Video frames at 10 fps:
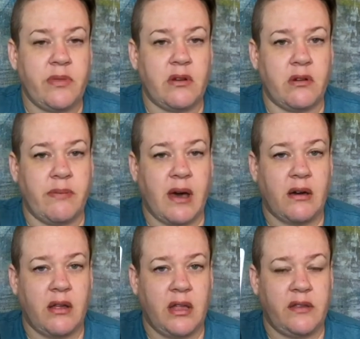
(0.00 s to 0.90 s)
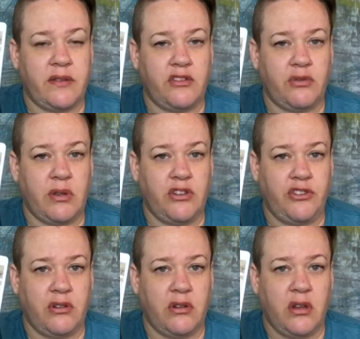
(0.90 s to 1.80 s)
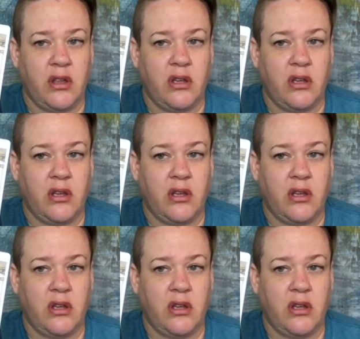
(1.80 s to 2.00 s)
or about a situation